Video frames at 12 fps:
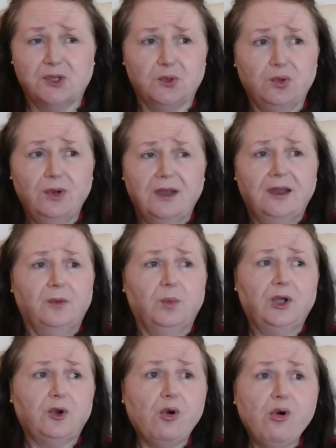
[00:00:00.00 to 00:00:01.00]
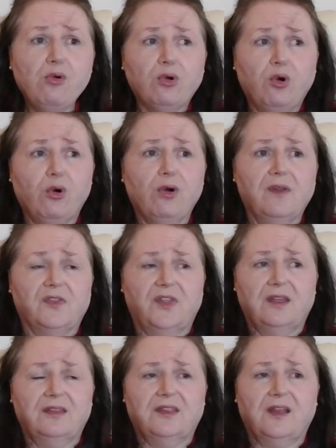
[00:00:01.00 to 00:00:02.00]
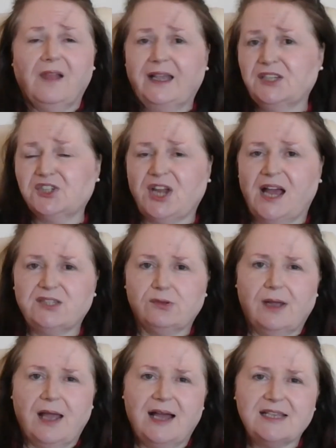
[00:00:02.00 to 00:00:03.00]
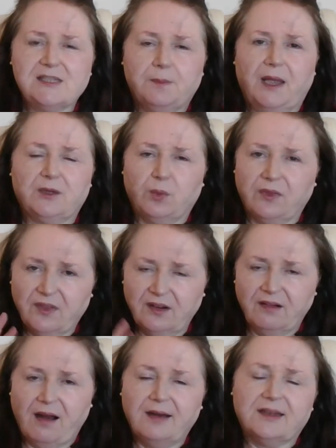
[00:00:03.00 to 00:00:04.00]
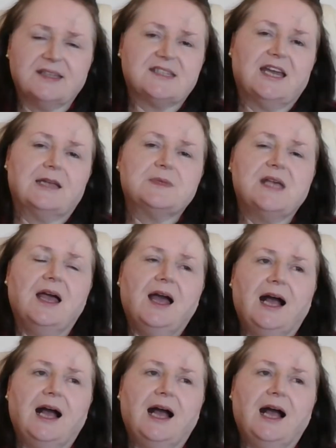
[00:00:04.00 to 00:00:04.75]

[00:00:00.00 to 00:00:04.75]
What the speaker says: You know, we are all got the light shadow aspect within our archetypes,